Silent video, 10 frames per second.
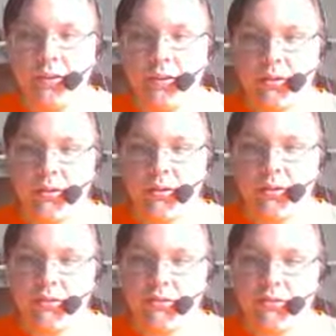witness
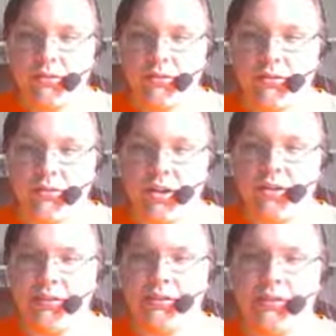claims that she
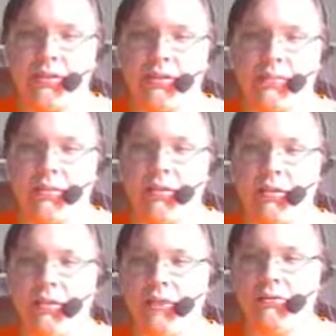saw it, but
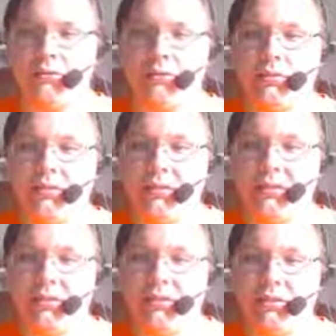then we
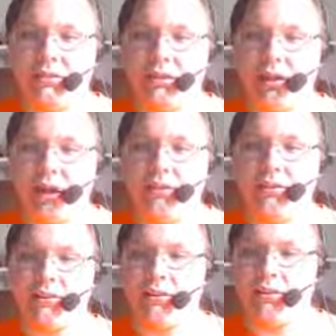can the
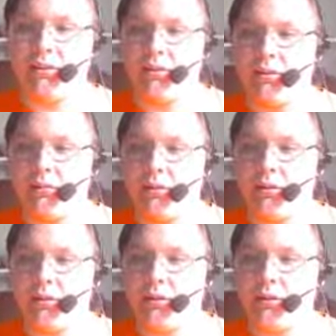evidence already submitted
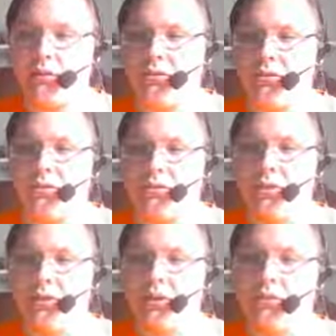in this court.
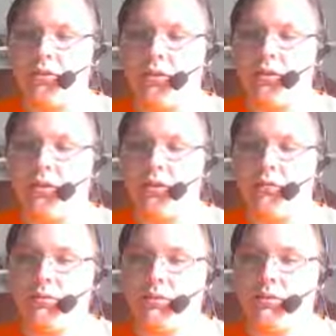Well then,
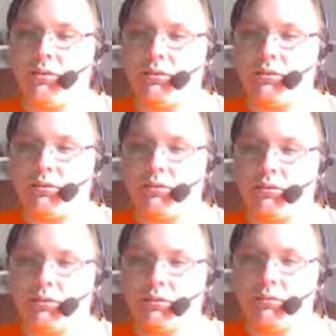let's see it.
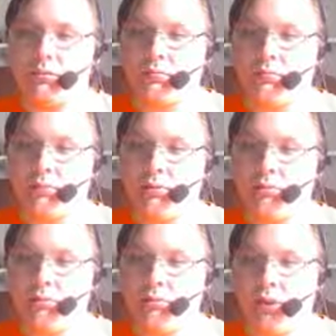Proof
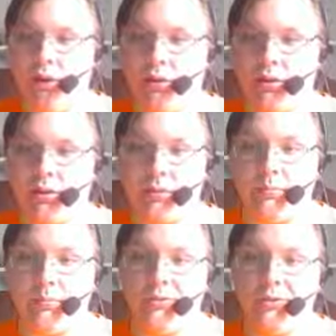would be evidence that
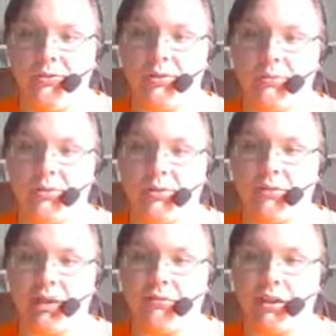proves the witness
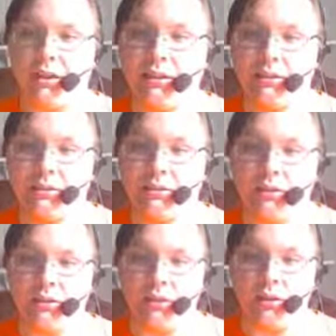had not seen this
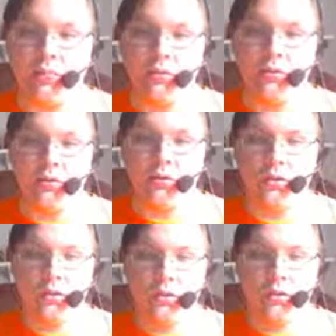clock before.
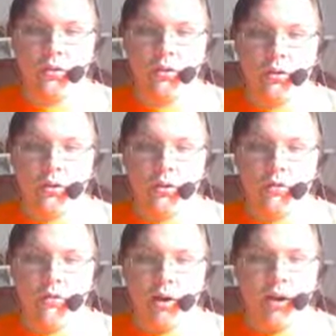
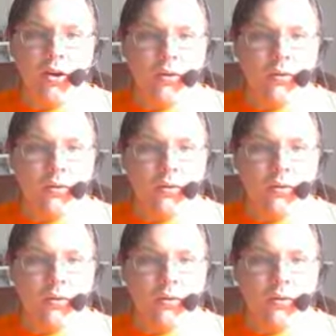Well,